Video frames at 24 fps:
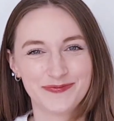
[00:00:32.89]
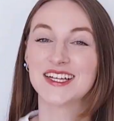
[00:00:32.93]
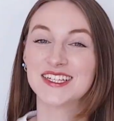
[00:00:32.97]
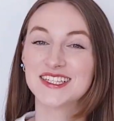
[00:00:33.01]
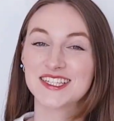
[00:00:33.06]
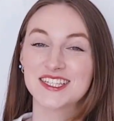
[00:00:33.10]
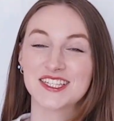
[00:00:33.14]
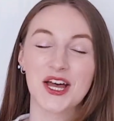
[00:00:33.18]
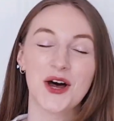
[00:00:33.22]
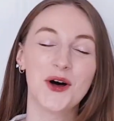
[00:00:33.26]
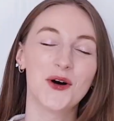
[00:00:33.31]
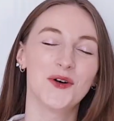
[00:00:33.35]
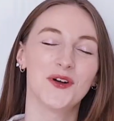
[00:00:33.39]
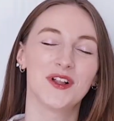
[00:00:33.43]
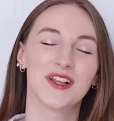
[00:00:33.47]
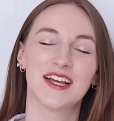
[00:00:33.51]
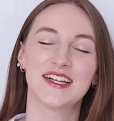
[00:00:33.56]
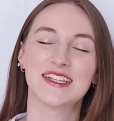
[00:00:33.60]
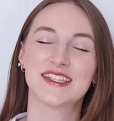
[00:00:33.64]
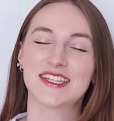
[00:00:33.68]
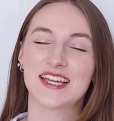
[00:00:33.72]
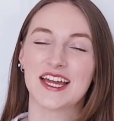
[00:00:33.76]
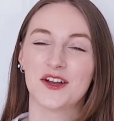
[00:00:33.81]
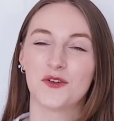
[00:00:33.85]
So
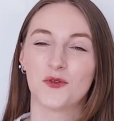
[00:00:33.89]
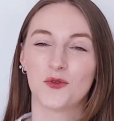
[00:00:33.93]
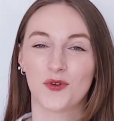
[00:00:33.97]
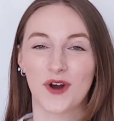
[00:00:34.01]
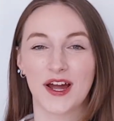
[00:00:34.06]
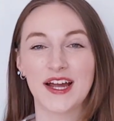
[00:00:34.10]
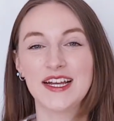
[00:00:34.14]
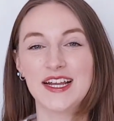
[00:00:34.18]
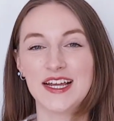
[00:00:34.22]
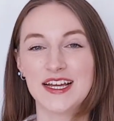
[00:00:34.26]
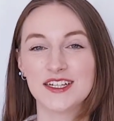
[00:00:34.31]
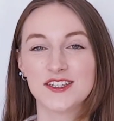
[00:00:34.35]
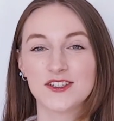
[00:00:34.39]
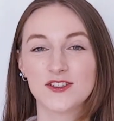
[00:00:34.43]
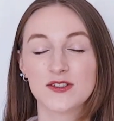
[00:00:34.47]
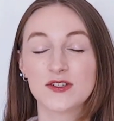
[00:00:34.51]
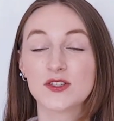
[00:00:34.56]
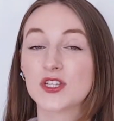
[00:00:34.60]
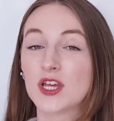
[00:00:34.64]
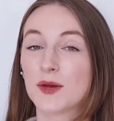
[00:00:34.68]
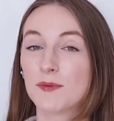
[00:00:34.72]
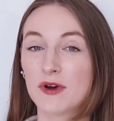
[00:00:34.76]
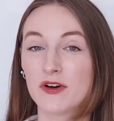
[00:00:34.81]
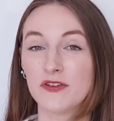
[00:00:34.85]
let's get right into
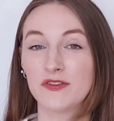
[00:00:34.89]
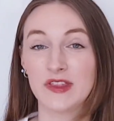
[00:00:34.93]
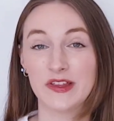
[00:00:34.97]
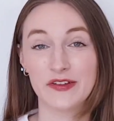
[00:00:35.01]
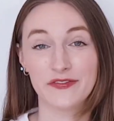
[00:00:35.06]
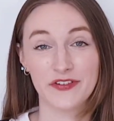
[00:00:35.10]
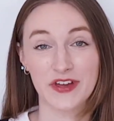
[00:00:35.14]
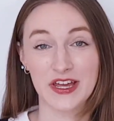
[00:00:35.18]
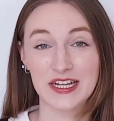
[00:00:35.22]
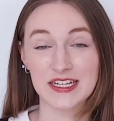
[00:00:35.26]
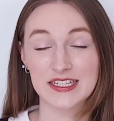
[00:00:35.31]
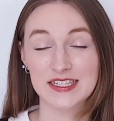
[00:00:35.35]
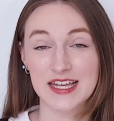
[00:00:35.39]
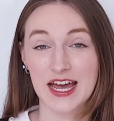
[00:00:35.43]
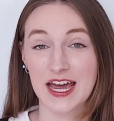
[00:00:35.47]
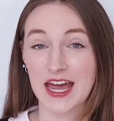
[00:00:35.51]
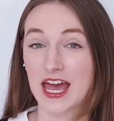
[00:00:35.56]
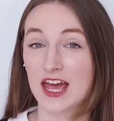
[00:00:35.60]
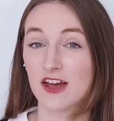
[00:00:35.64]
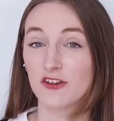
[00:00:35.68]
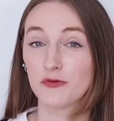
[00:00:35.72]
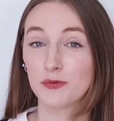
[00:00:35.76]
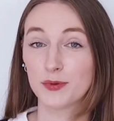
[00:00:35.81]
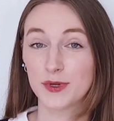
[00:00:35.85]
some of the things I
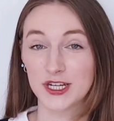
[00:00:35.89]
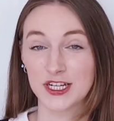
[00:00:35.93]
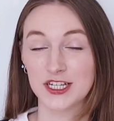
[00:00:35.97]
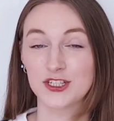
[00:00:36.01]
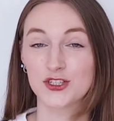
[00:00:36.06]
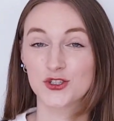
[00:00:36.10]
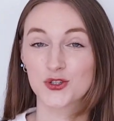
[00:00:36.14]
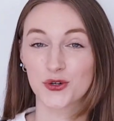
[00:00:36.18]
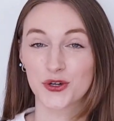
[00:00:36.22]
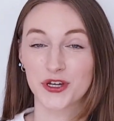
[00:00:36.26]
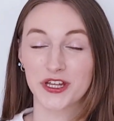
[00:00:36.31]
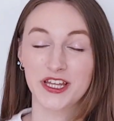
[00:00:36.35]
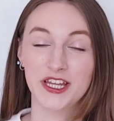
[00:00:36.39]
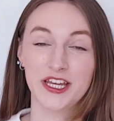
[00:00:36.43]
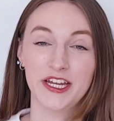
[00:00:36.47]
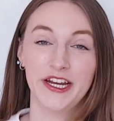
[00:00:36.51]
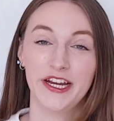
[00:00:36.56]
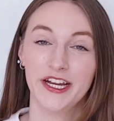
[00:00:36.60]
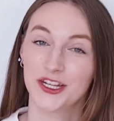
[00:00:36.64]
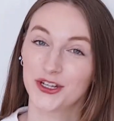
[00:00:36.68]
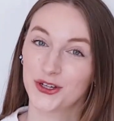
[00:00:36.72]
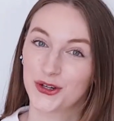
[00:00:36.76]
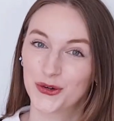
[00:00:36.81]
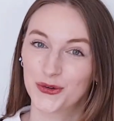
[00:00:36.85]
have been enjoying
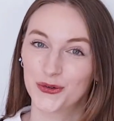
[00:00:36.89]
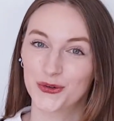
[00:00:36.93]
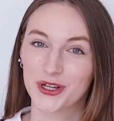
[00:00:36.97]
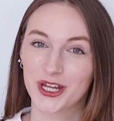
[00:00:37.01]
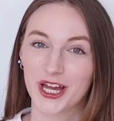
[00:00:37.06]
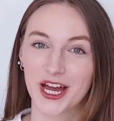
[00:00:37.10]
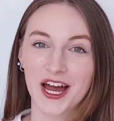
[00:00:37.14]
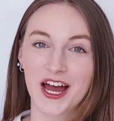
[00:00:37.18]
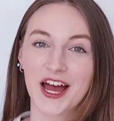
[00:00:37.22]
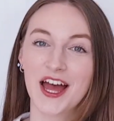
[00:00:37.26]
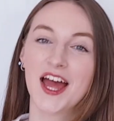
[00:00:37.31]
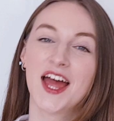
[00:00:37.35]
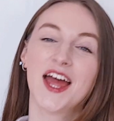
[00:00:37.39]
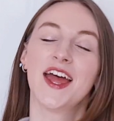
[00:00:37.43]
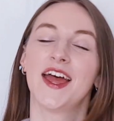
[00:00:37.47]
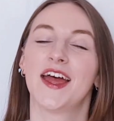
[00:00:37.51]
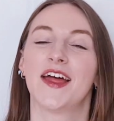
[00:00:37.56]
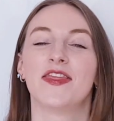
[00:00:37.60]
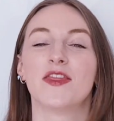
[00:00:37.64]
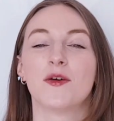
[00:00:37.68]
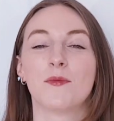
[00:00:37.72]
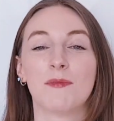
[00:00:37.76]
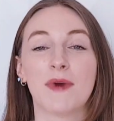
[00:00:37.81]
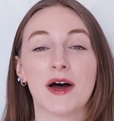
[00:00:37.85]
here in Korea
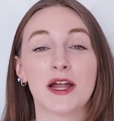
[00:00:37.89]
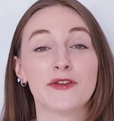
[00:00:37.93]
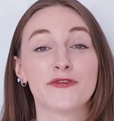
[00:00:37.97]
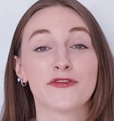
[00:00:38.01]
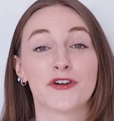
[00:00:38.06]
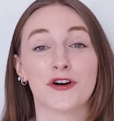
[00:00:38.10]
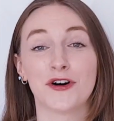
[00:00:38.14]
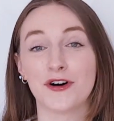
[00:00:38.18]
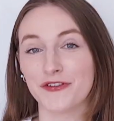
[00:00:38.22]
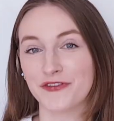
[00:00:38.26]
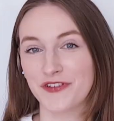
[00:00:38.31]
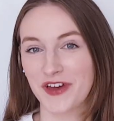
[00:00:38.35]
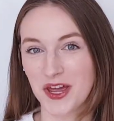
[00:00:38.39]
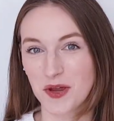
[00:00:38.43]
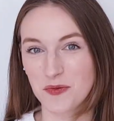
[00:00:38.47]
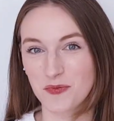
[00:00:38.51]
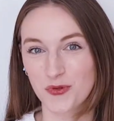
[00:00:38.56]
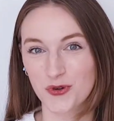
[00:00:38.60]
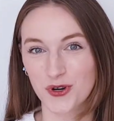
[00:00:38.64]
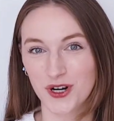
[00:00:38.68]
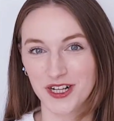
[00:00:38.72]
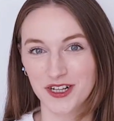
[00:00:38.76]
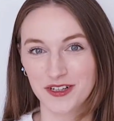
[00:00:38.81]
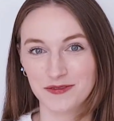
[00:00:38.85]
in the month of
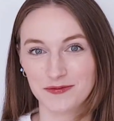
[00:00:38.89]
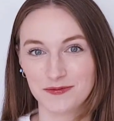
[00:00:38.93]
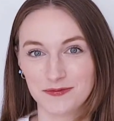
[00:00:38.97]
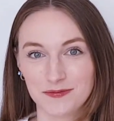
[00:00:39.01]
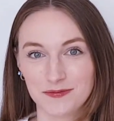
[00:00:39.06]
April.